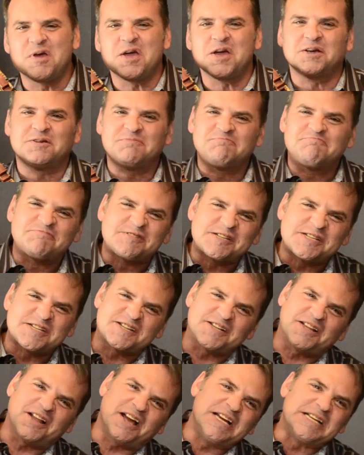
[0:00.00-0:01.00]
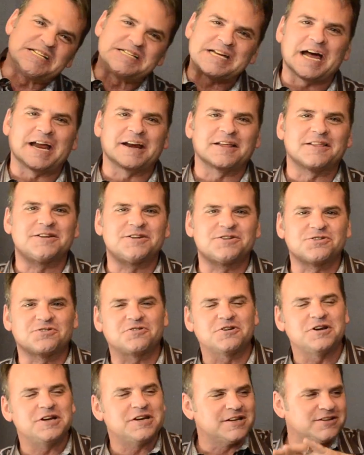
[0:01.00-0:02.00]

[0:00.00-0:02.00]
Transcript: big slice out of the tree